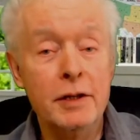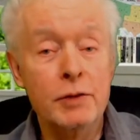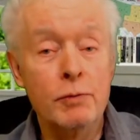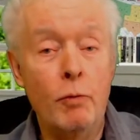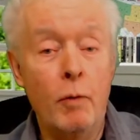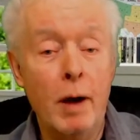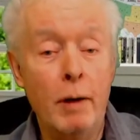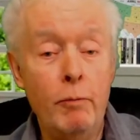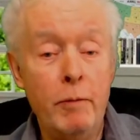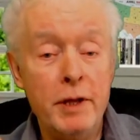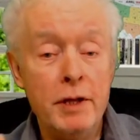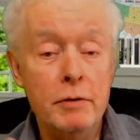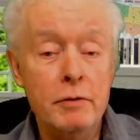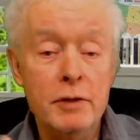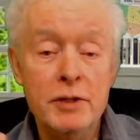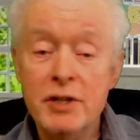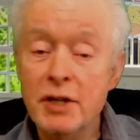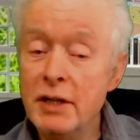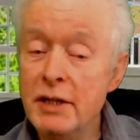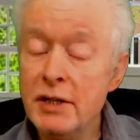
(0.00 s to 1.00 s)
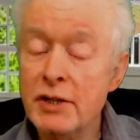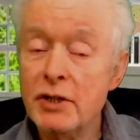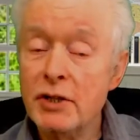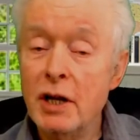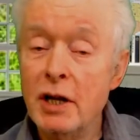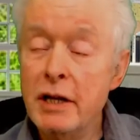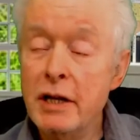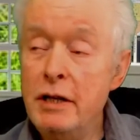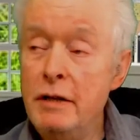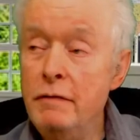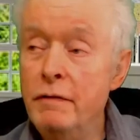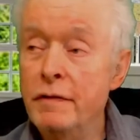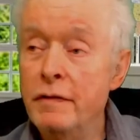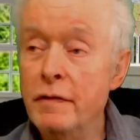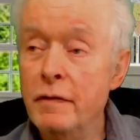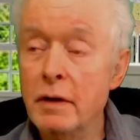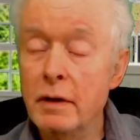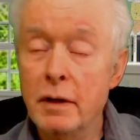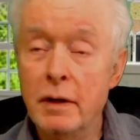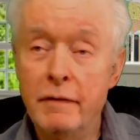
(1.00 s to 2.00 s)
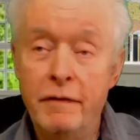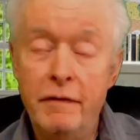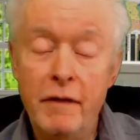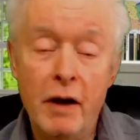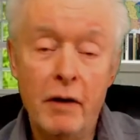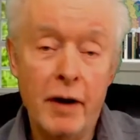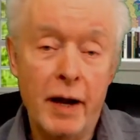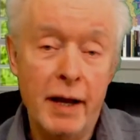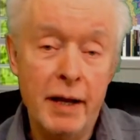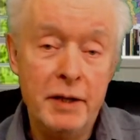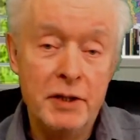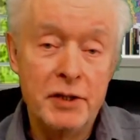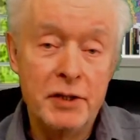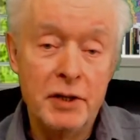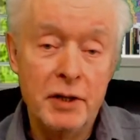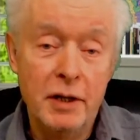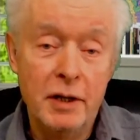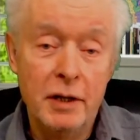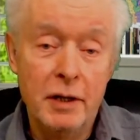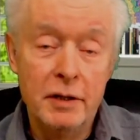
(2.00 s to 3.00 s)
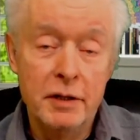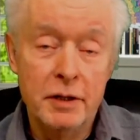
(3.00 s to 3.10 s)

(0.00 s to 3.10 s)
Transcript: is why we use these sleeve ferrites